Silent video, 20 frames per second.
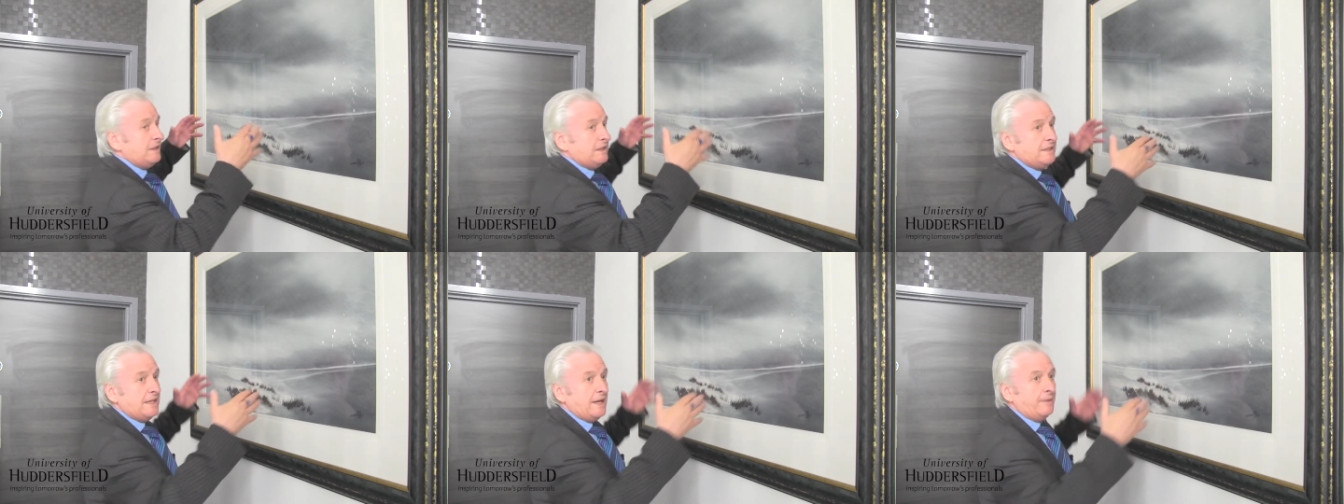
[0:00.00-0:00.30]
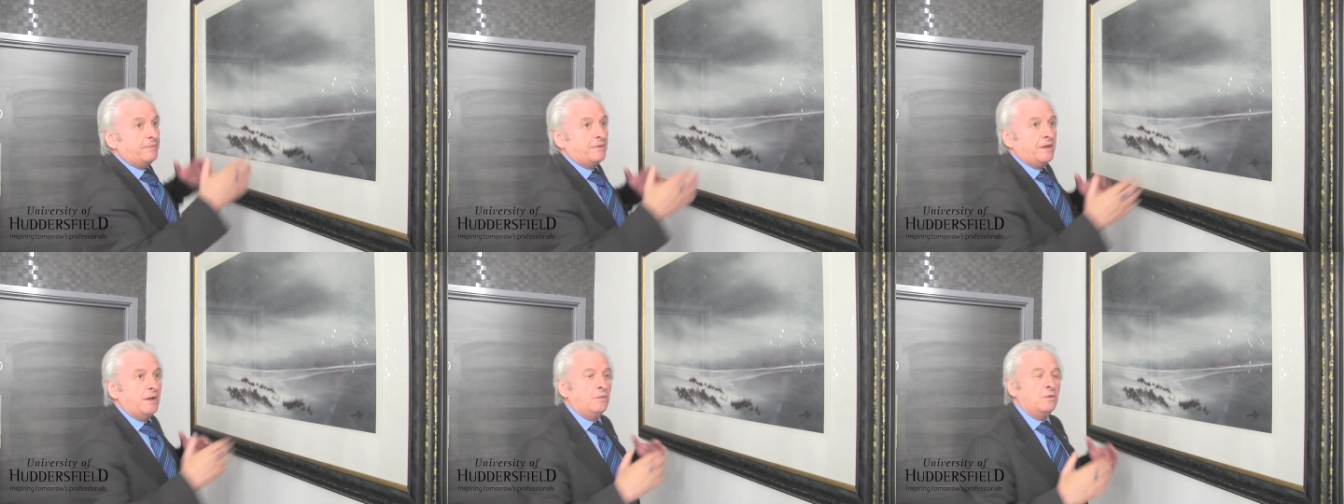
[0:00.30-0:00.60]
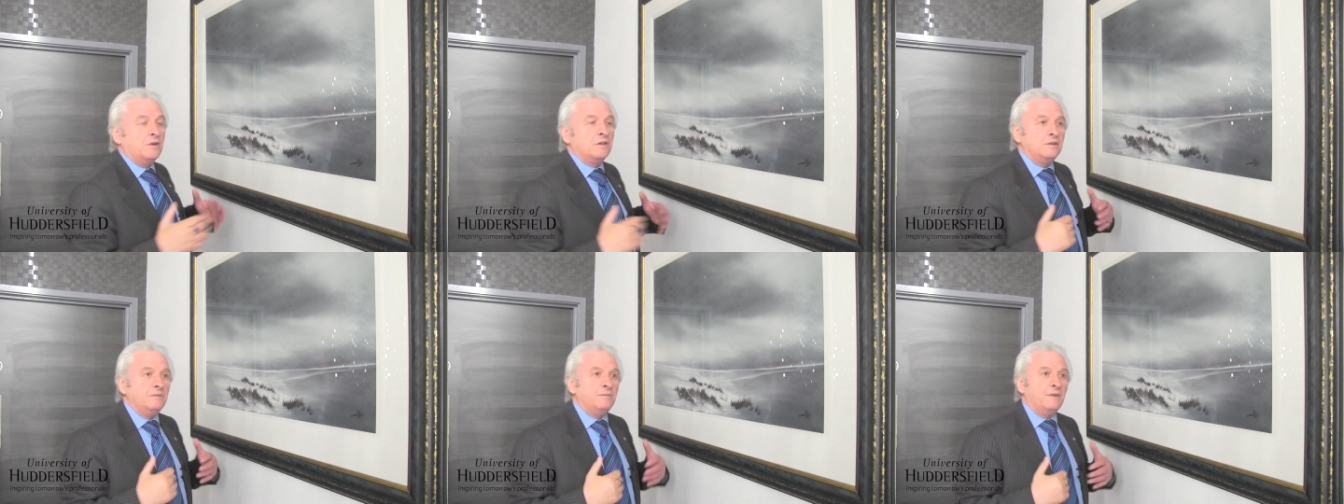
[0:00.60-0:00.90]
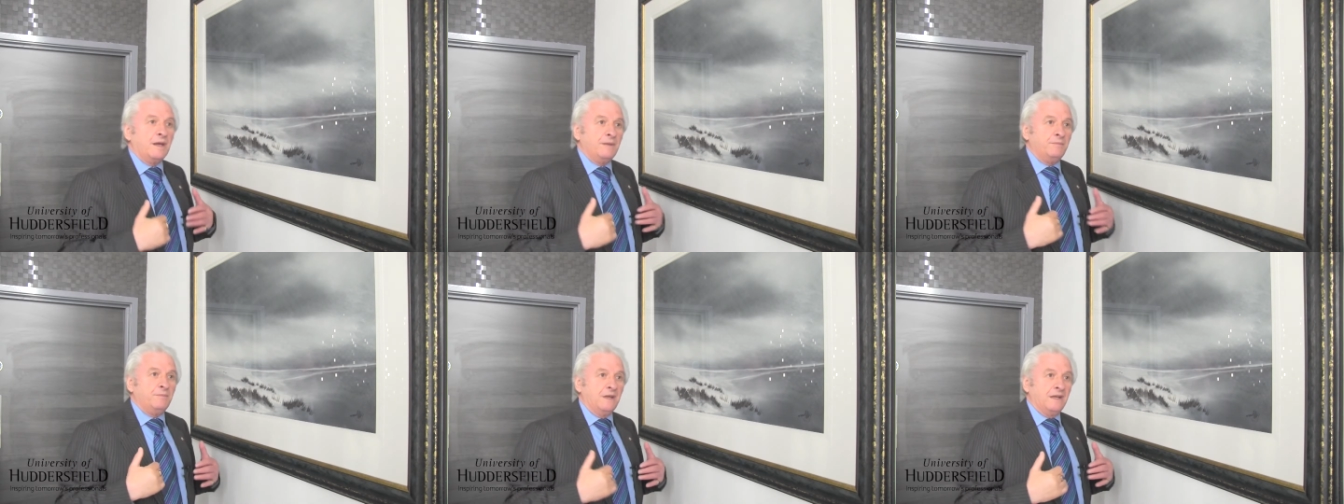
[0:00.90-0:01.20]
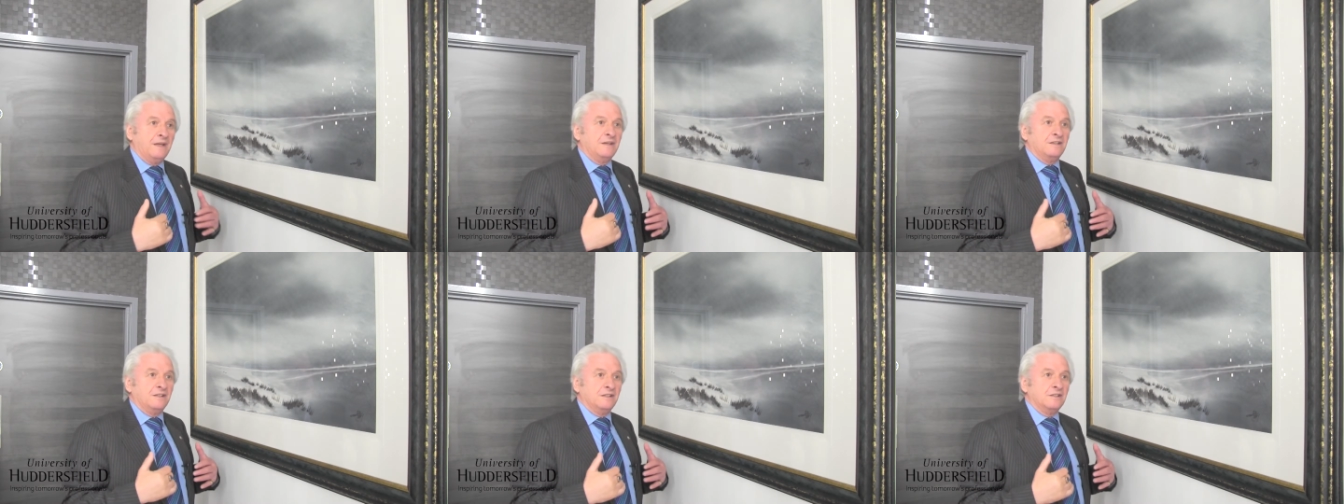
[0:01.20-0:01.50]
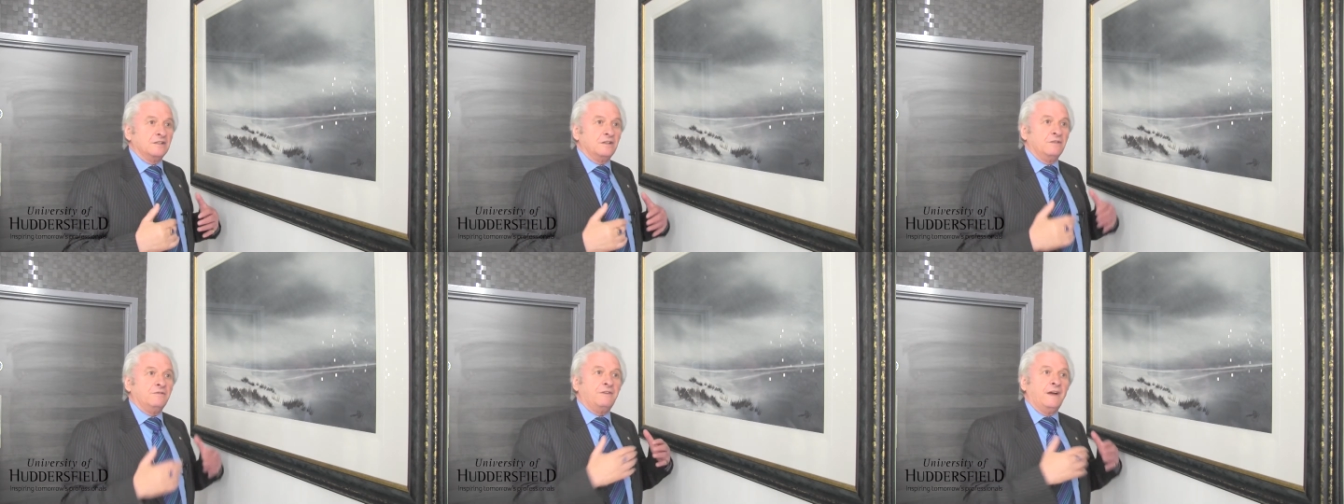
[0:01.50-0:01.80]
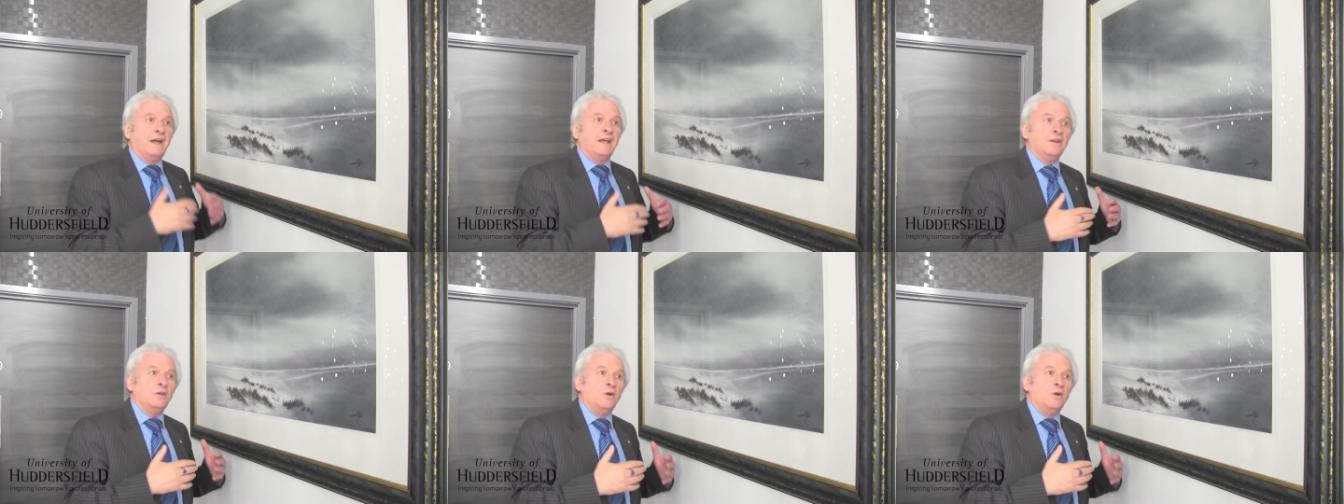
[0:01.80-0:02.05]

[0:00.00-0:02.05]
the depth. I wanted my paintings to fight